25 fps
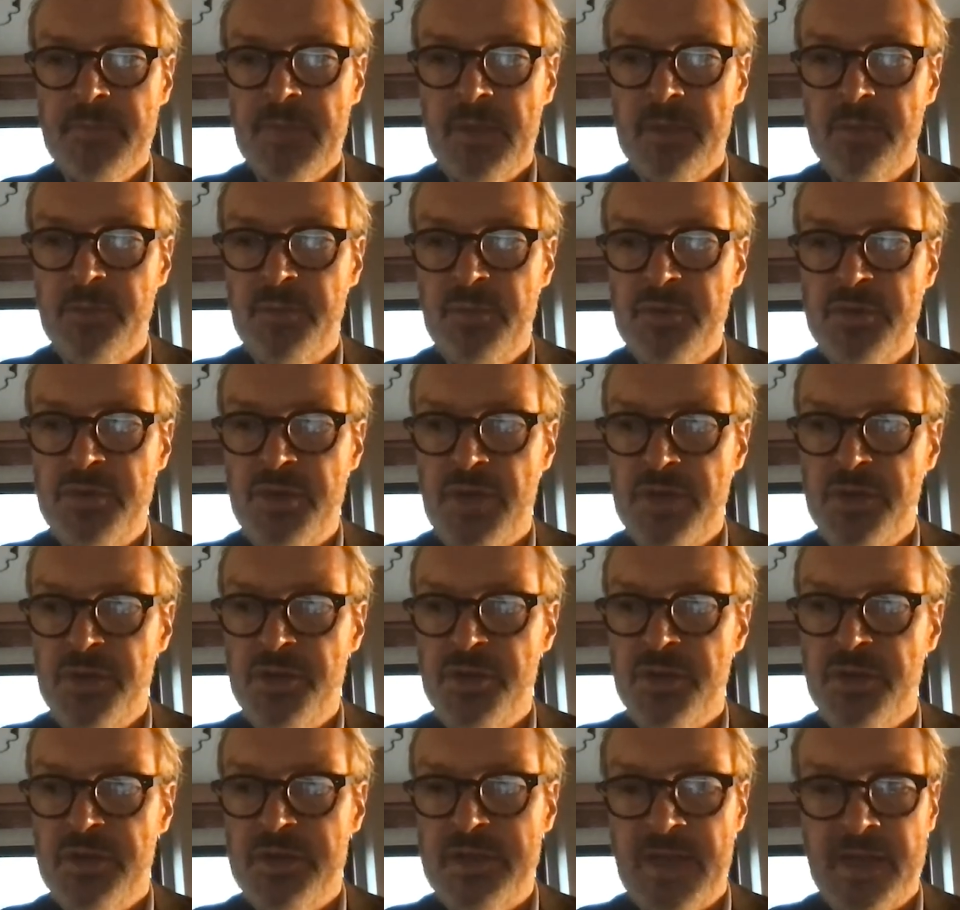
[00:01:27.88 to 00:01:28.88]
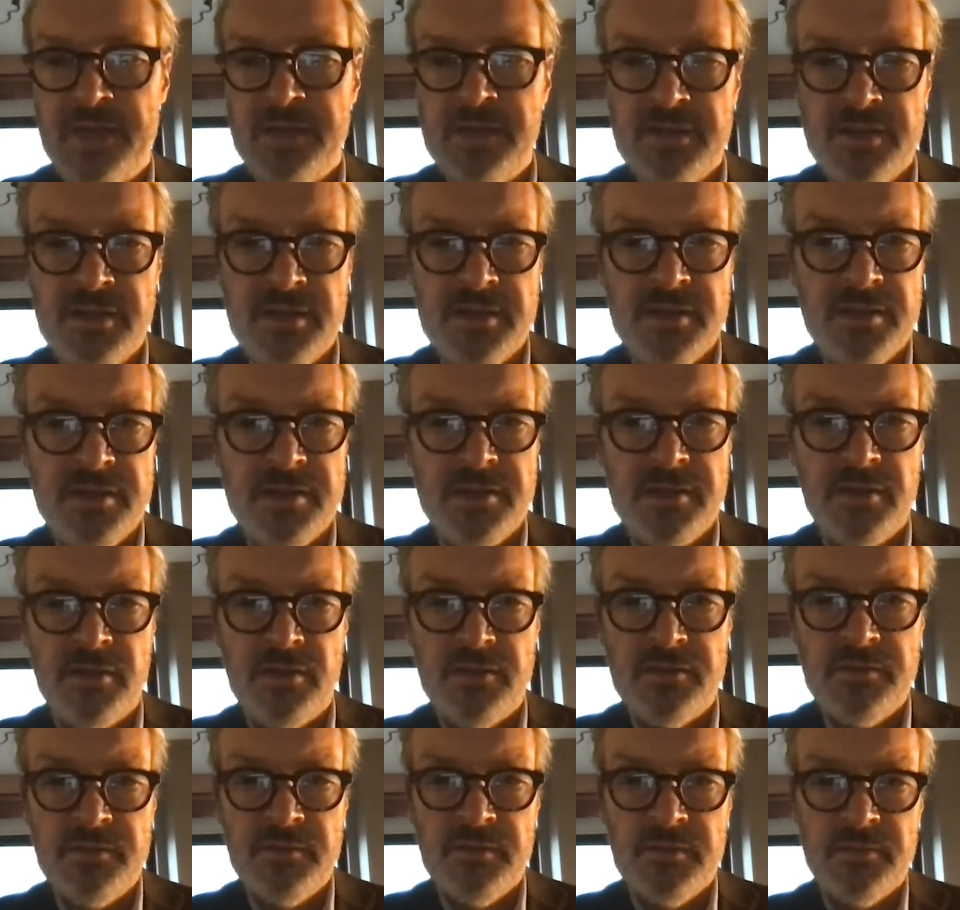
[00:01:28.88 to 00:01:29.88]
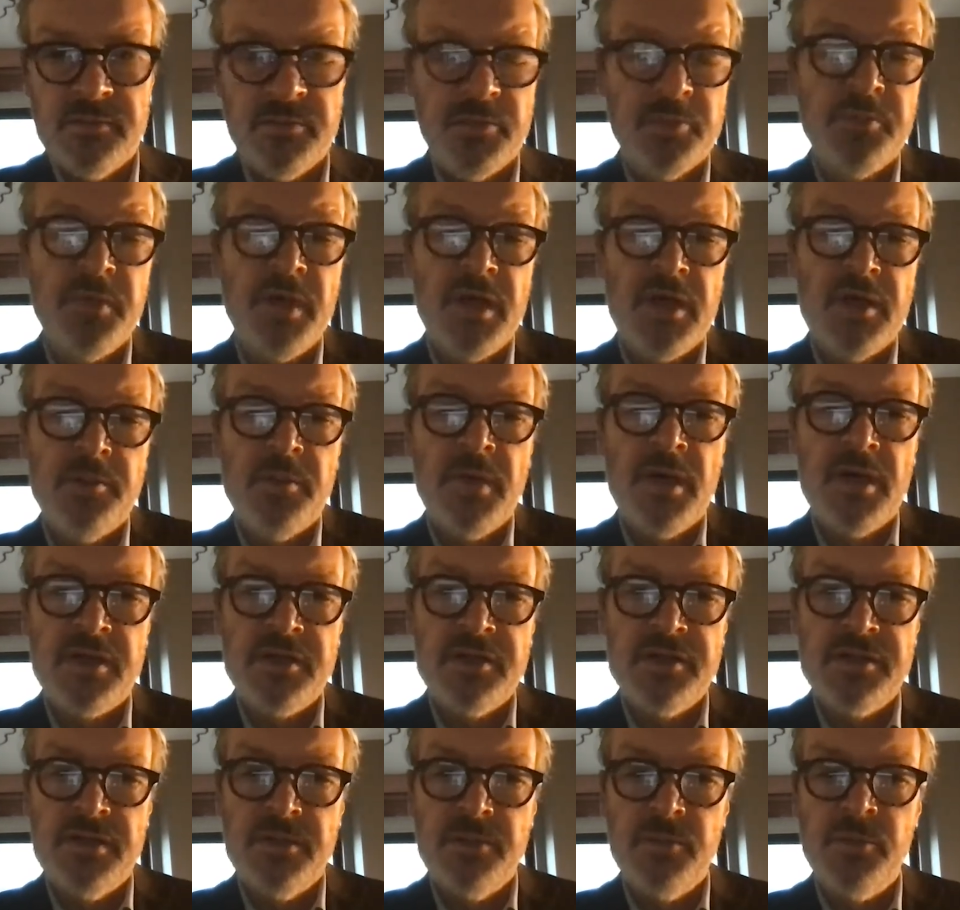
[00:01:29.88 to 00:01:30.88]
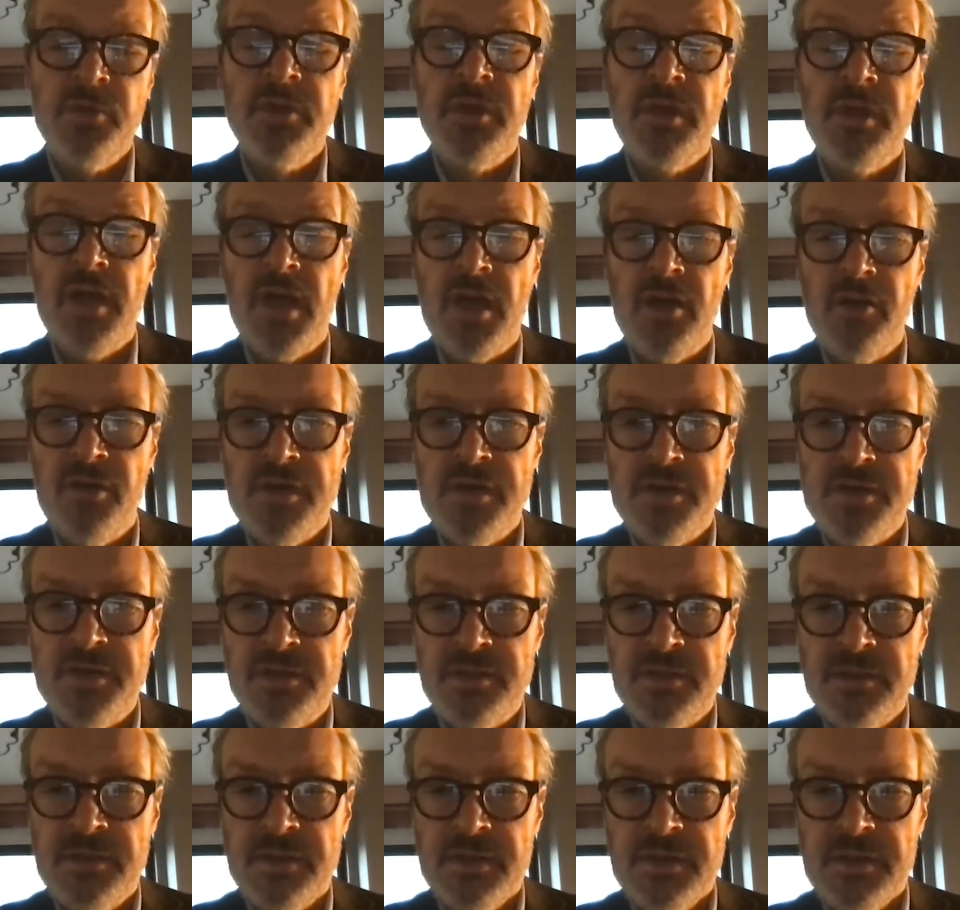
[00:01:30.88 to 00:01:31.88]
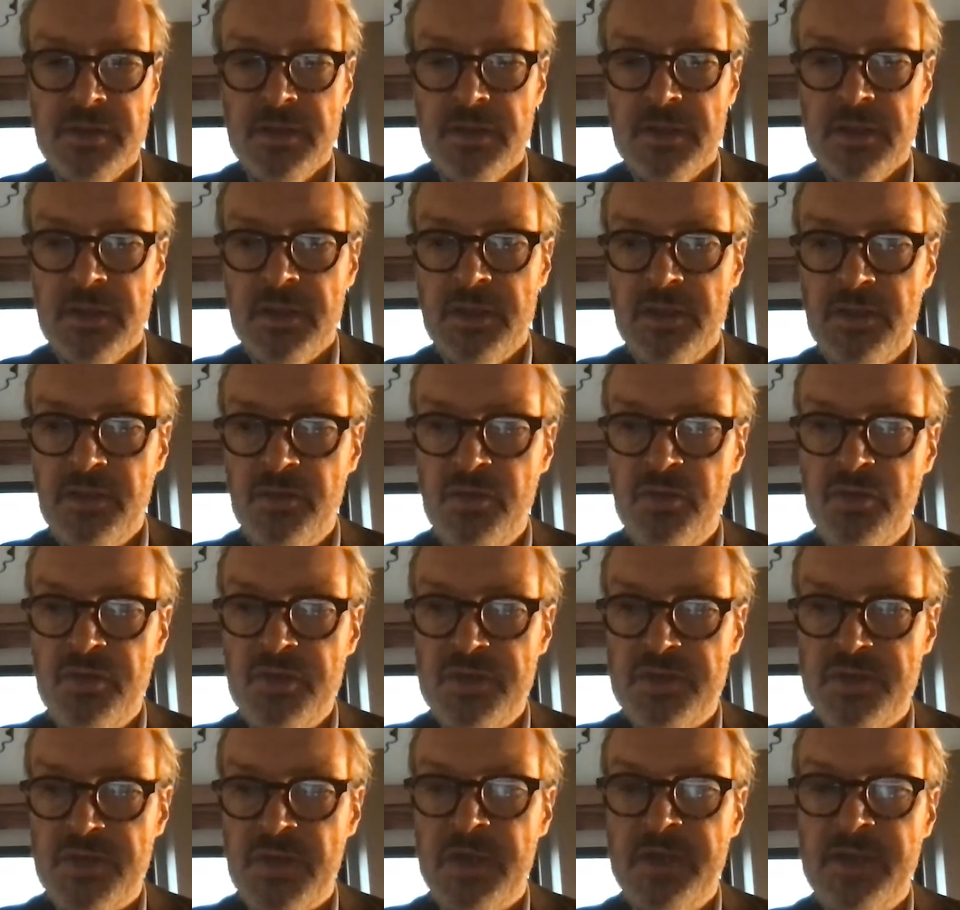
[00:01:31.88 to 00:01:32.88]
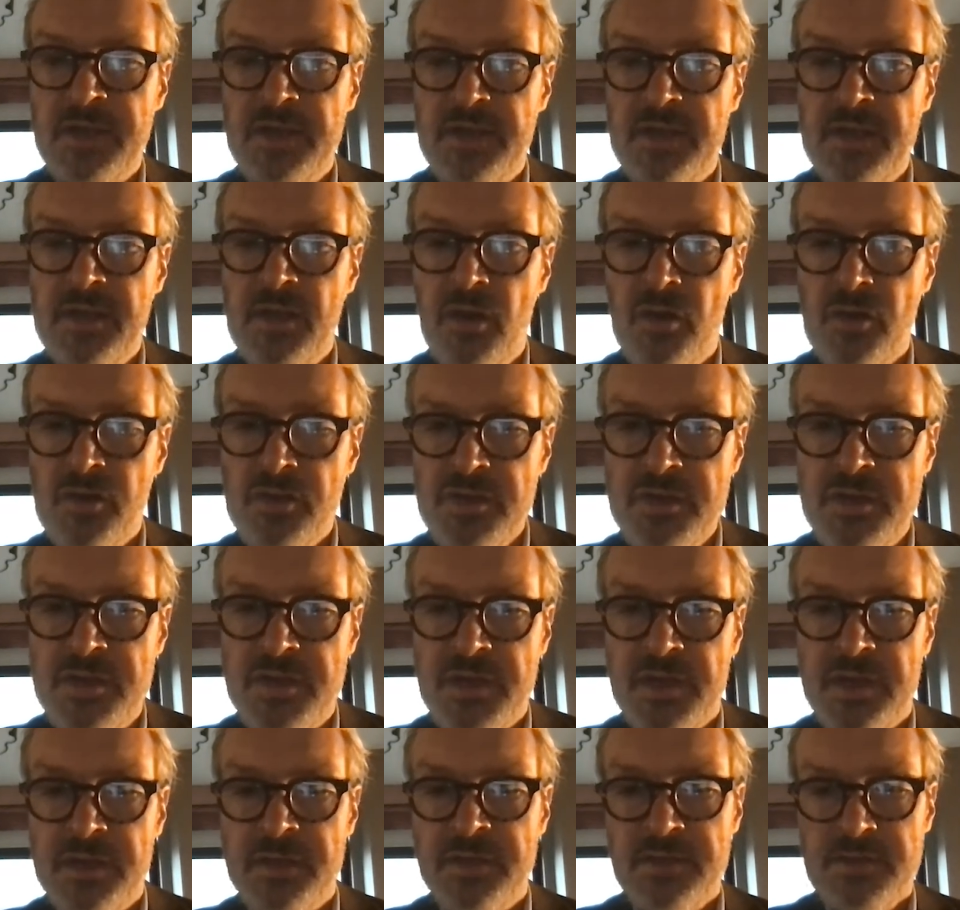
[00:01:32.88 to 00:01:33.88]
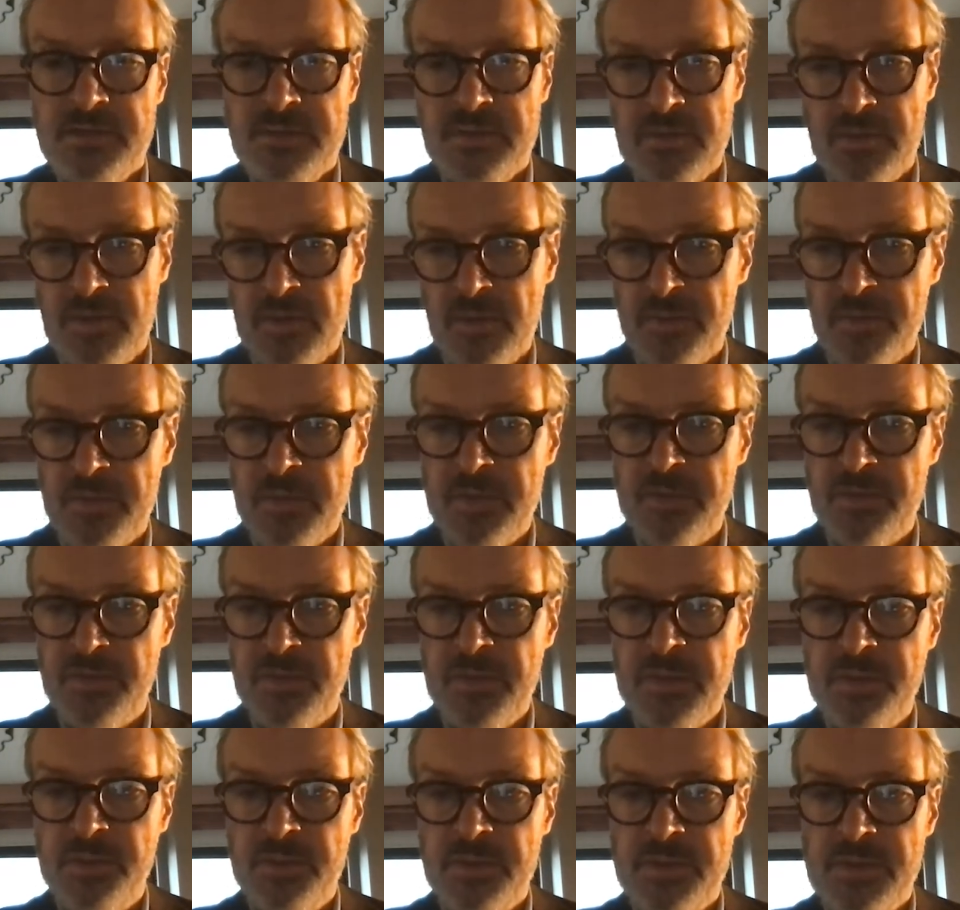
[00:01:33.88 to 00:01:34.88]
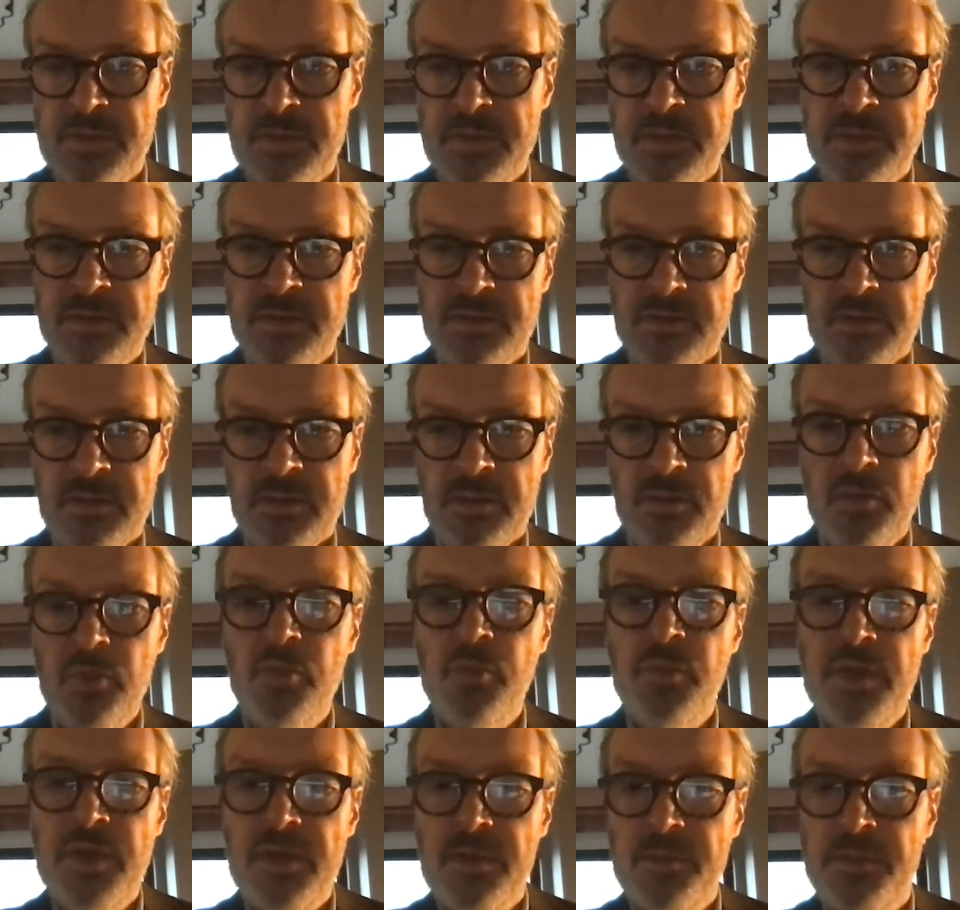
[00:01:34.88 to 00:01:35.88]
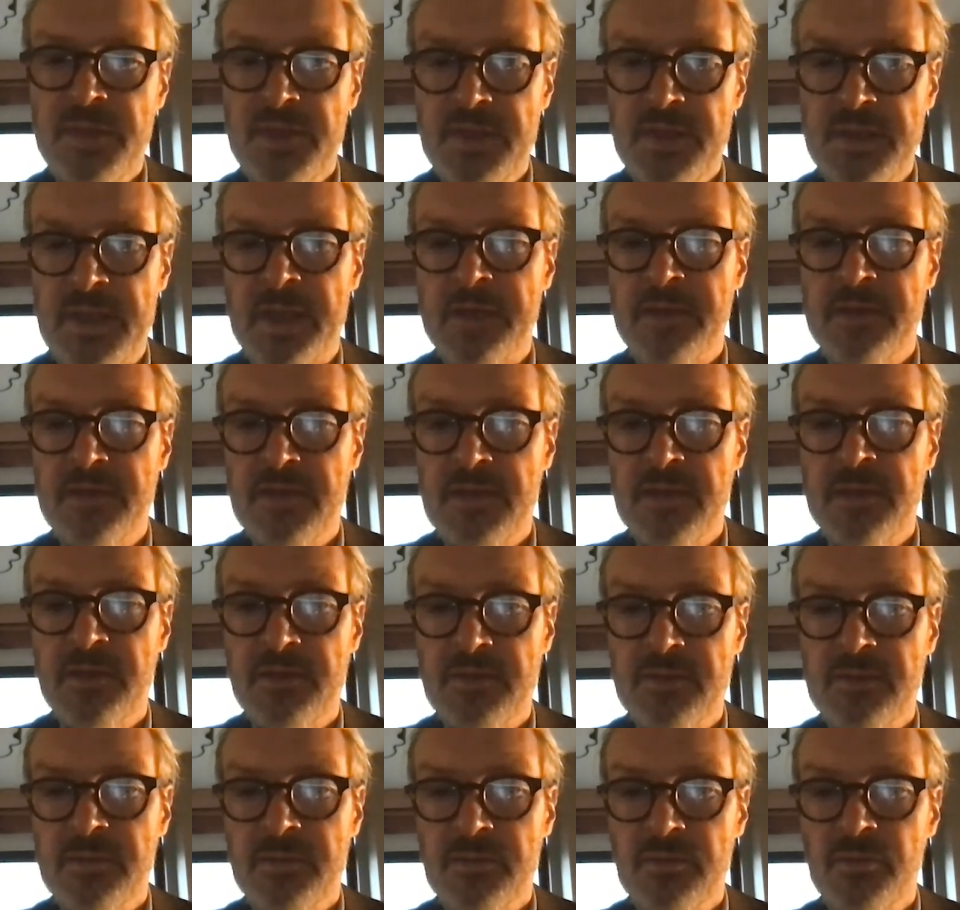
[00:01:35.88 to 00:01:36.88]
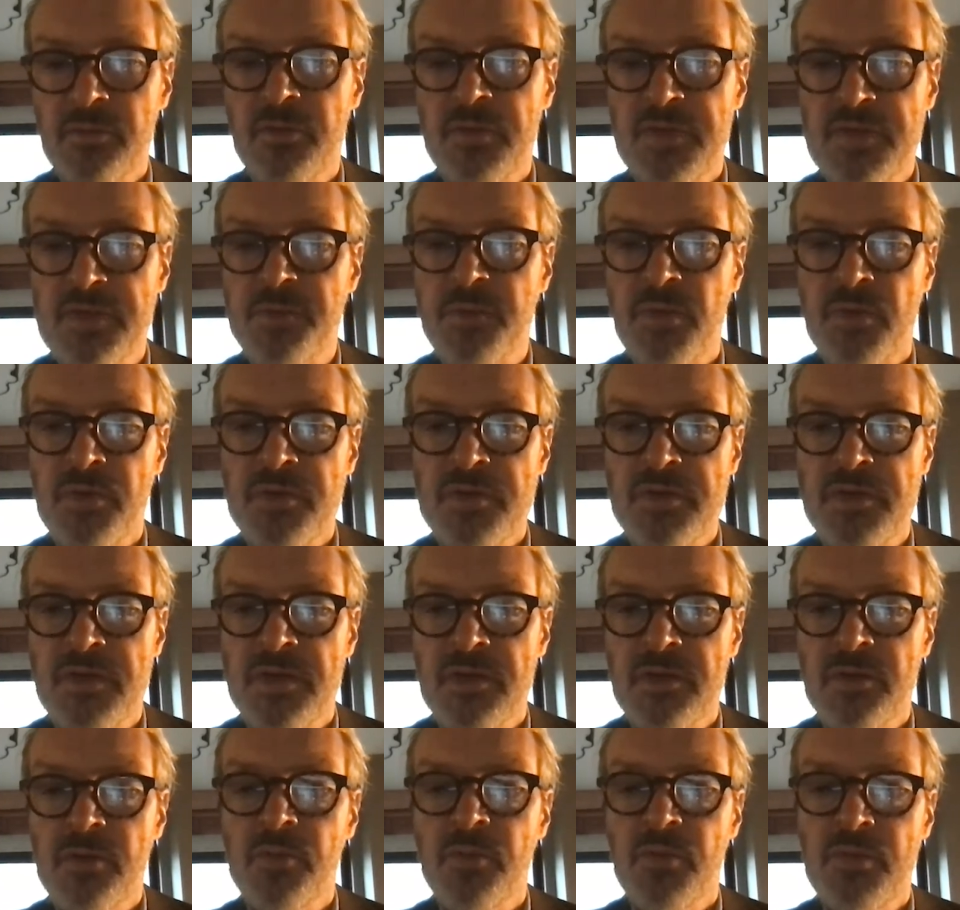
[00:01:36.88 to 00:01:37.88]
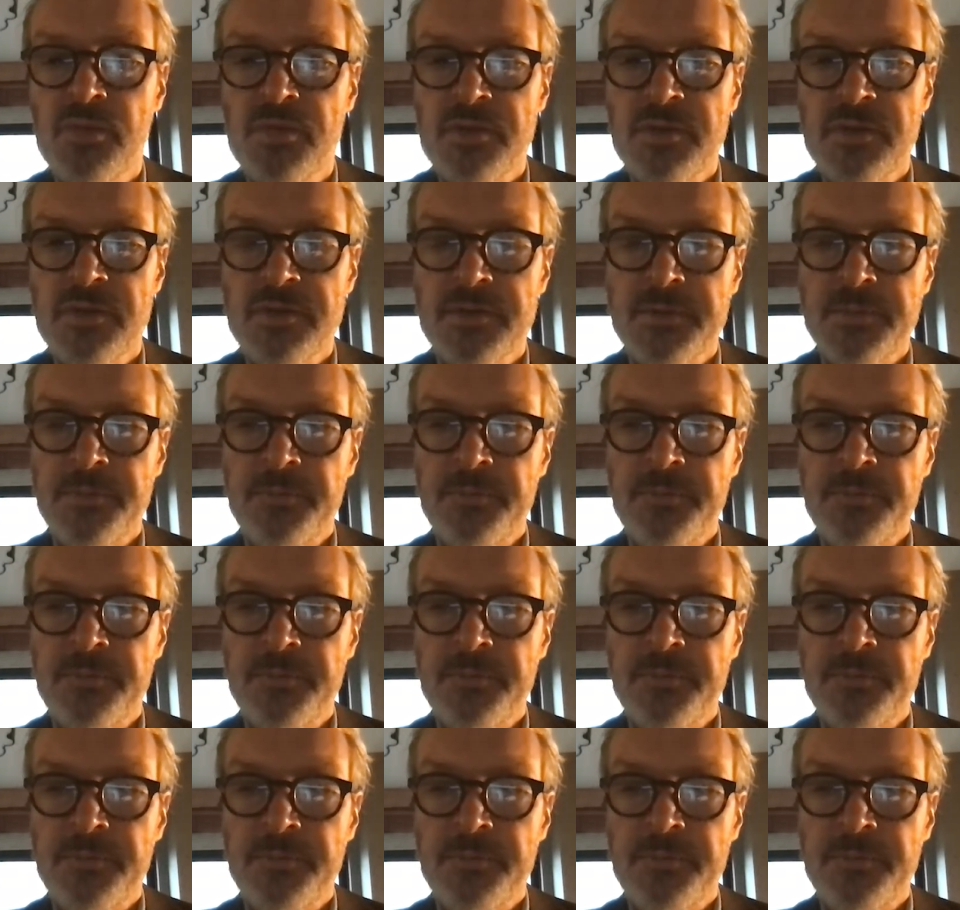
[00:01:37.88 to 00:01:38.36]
potential candidates for biomarkers that would allow us to decide at the onset of the treatment who will be a candidate who responds and who wouldn't.